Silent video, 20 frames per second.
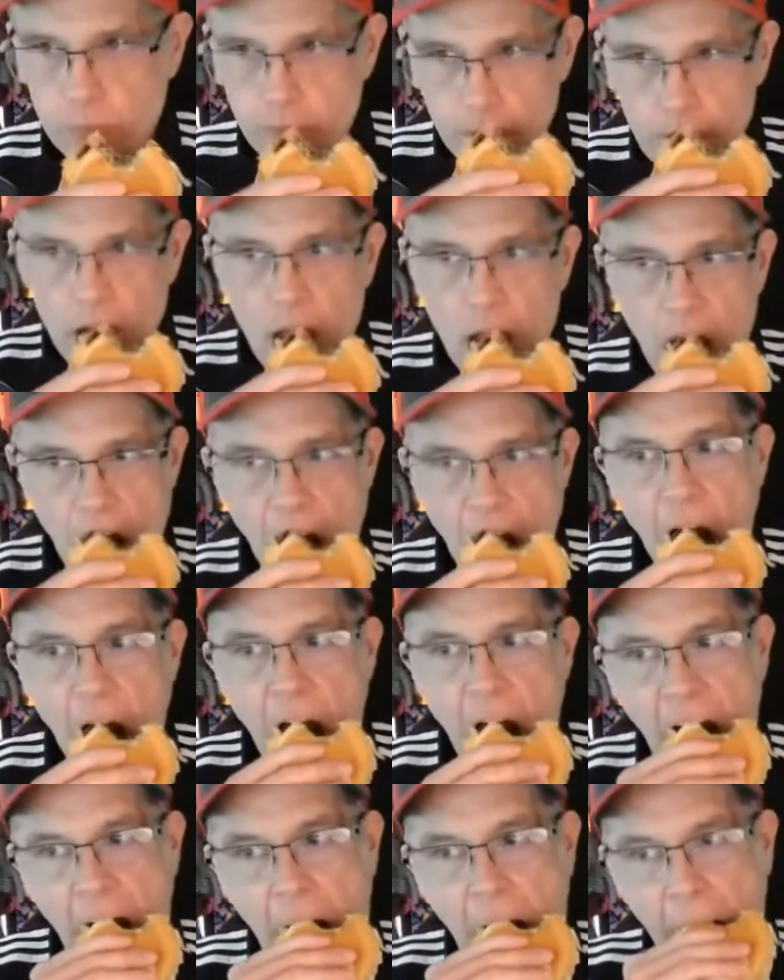I,
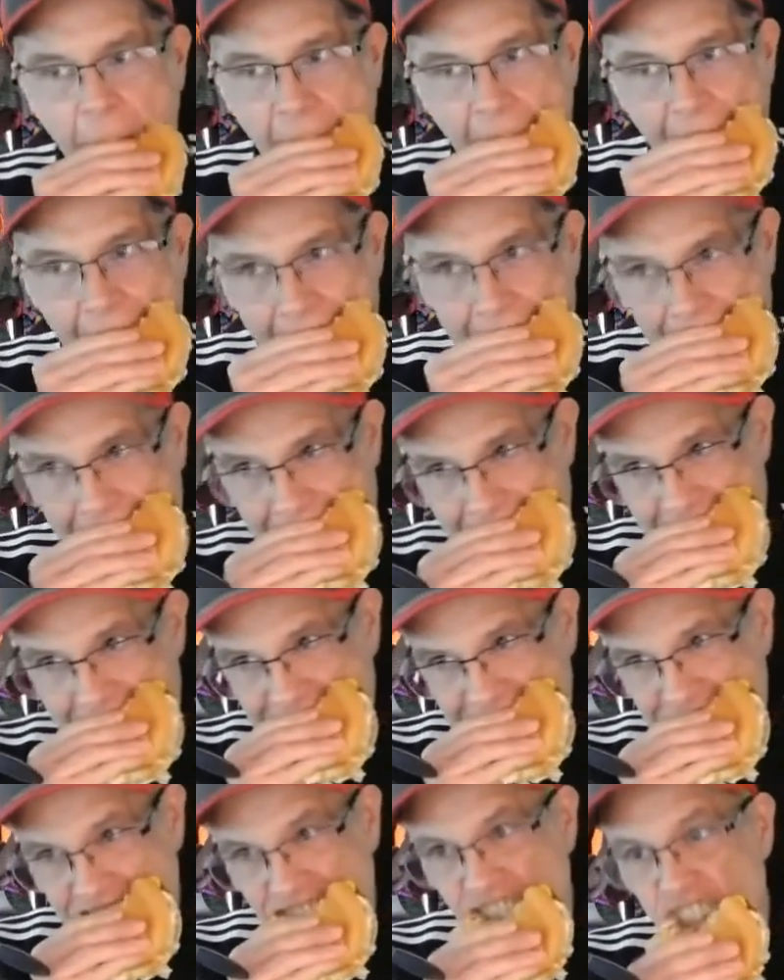you know, I never like
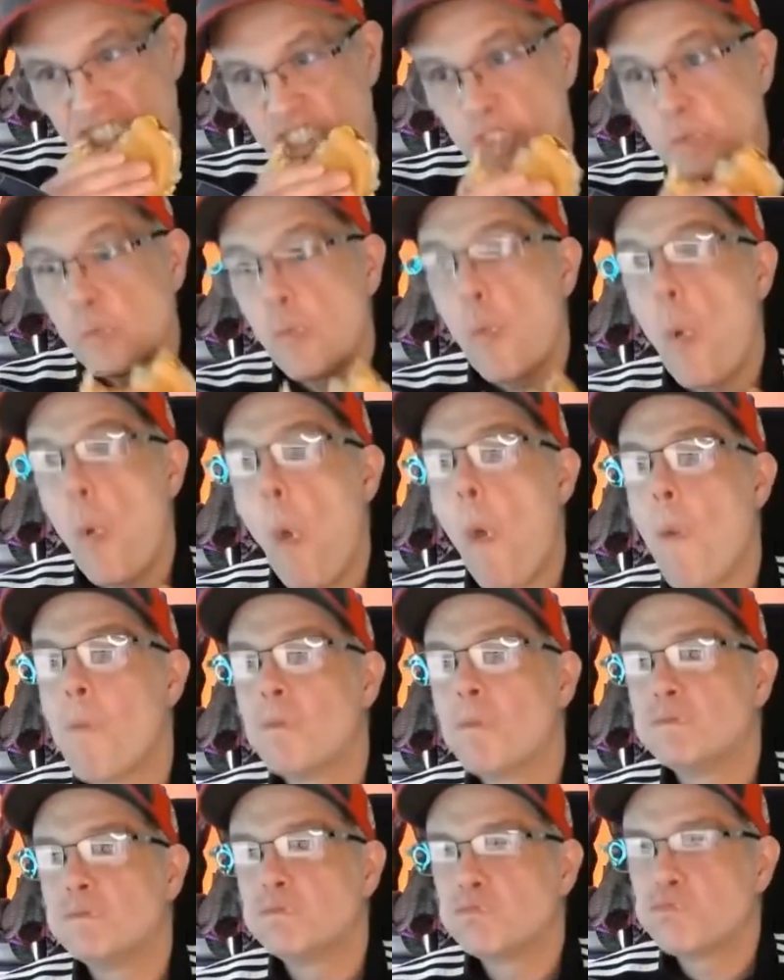Big Macs,
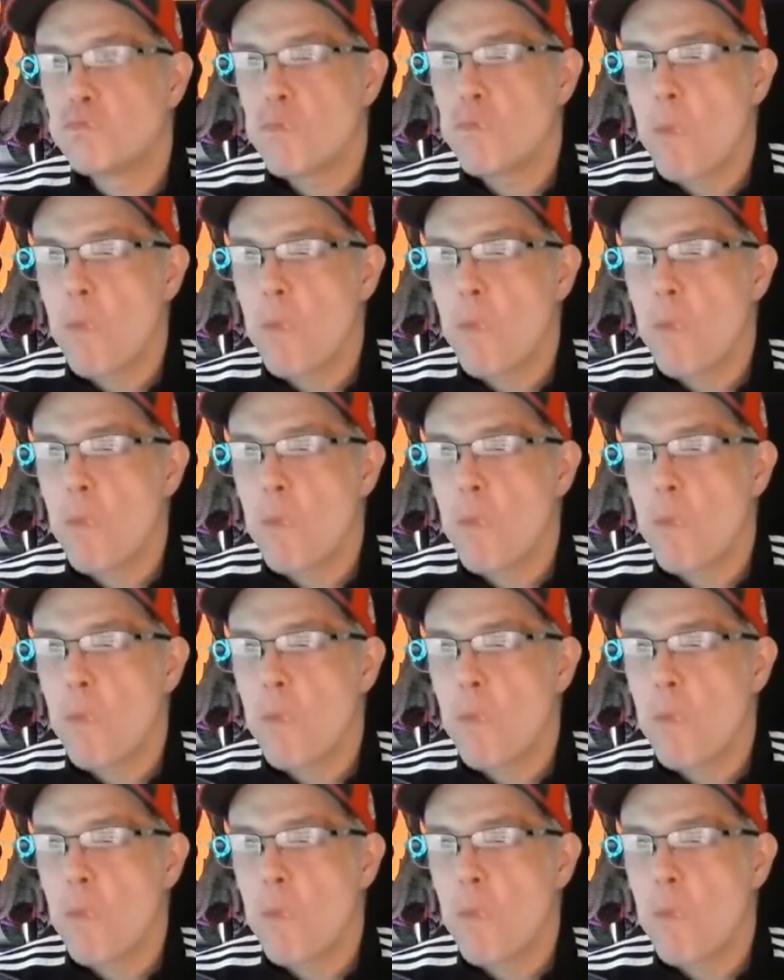guys.